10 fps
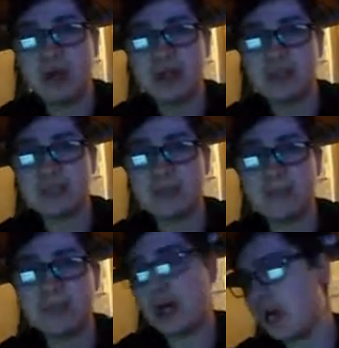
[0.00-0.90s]
If there's
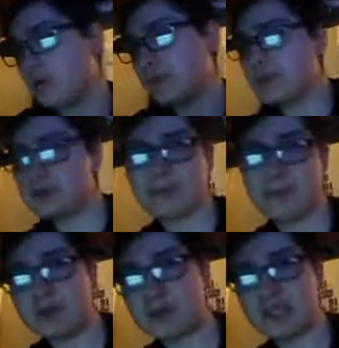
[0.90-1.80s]
a, I hope there is a
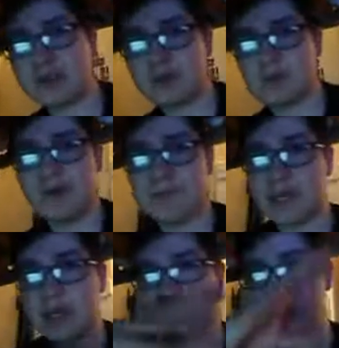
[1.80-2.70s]
built-in um,
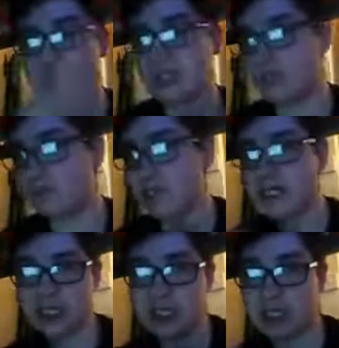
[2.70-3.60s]
webcam and
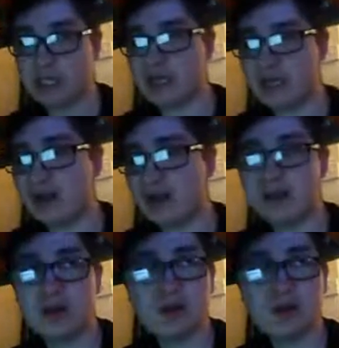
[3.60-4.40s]
mic in that,